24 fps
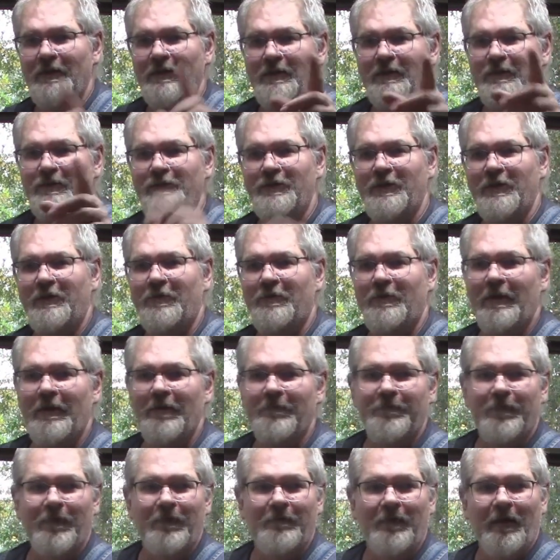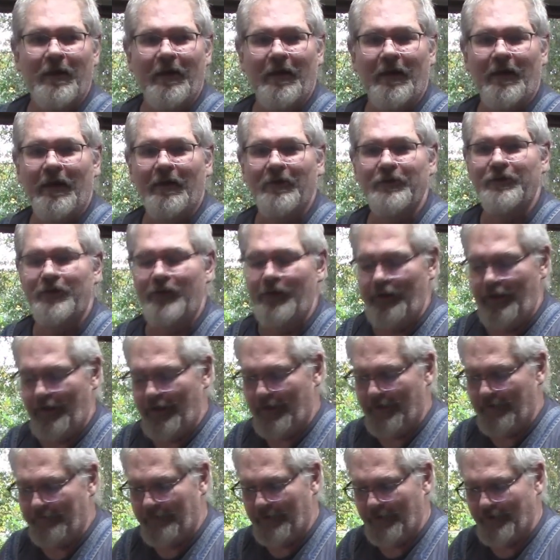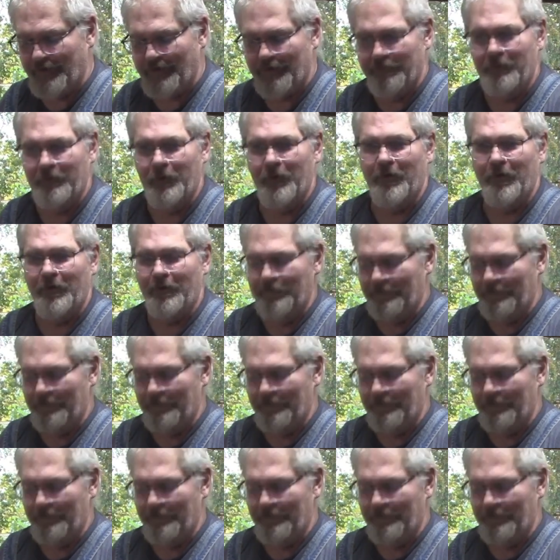Stick around for a minute and I'll show you how to make some more.